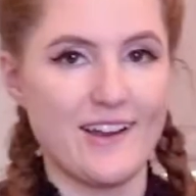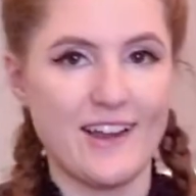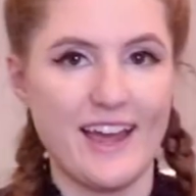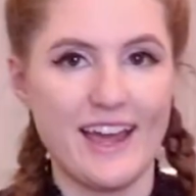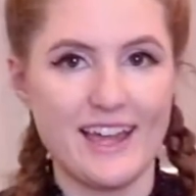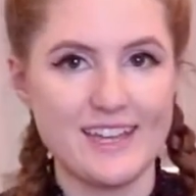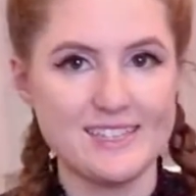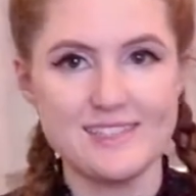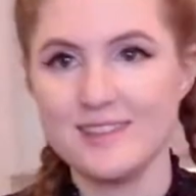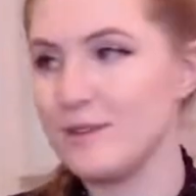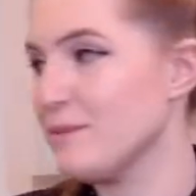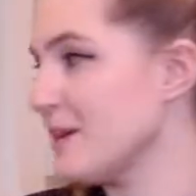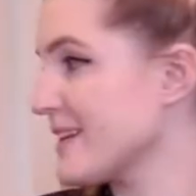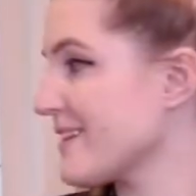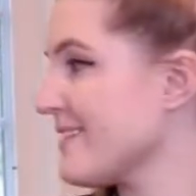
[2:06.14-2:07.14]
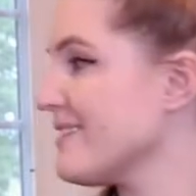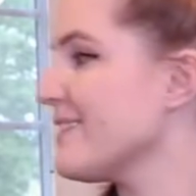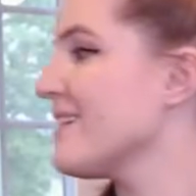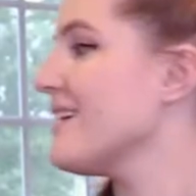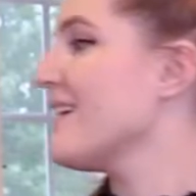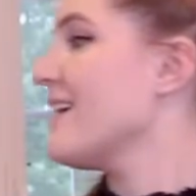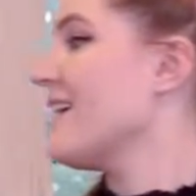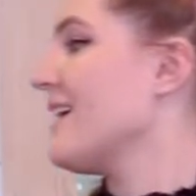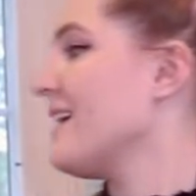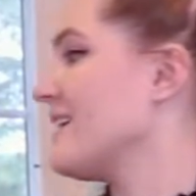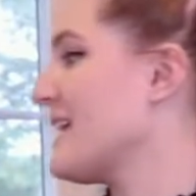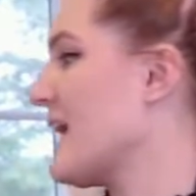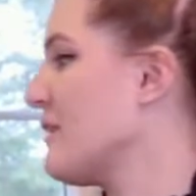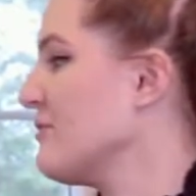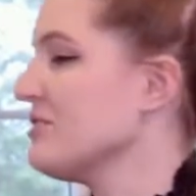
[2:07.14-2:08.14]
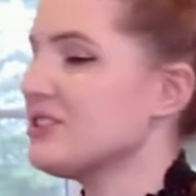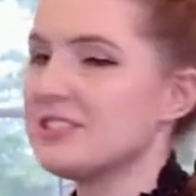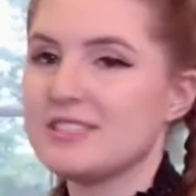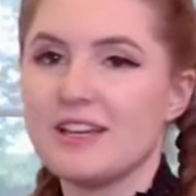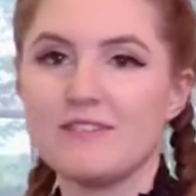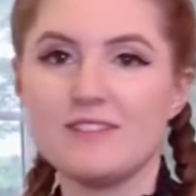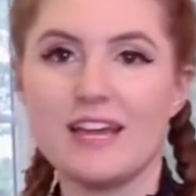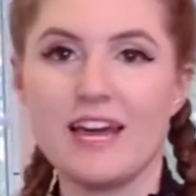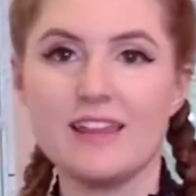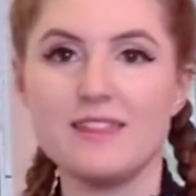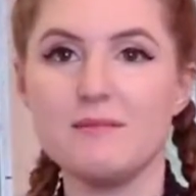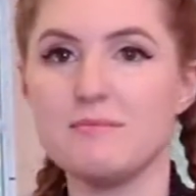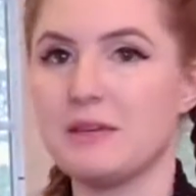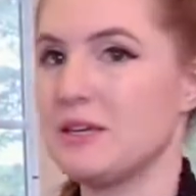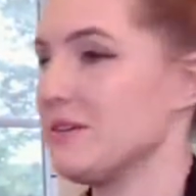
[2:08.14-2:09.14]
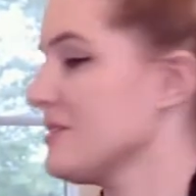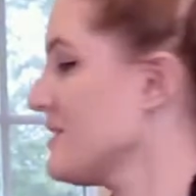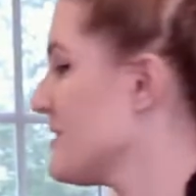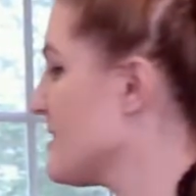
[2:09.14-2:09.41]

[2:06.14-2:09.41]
Our egg is in the middle. Now we just have to add the milk.